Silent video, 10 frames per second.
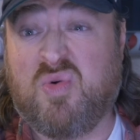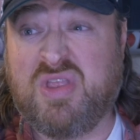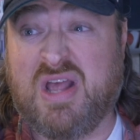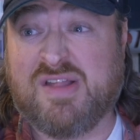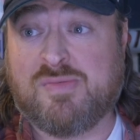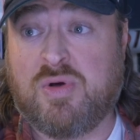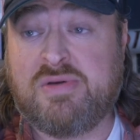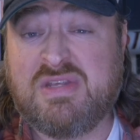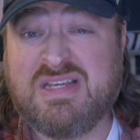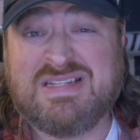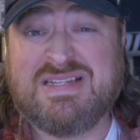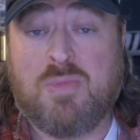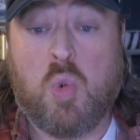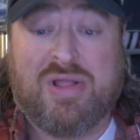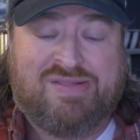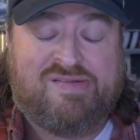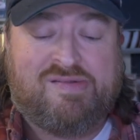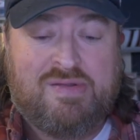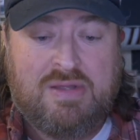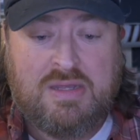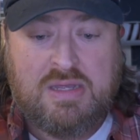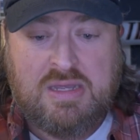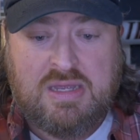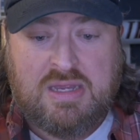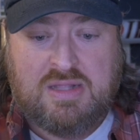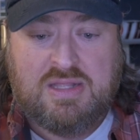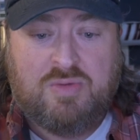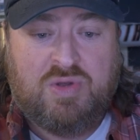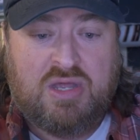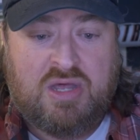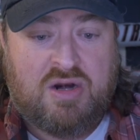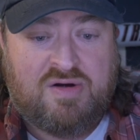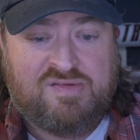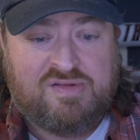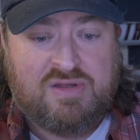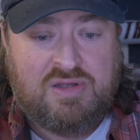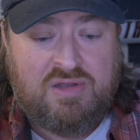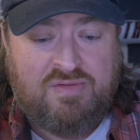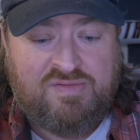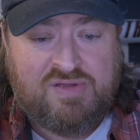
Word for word: a really awesome one, you get to see him once. And then we got ourselves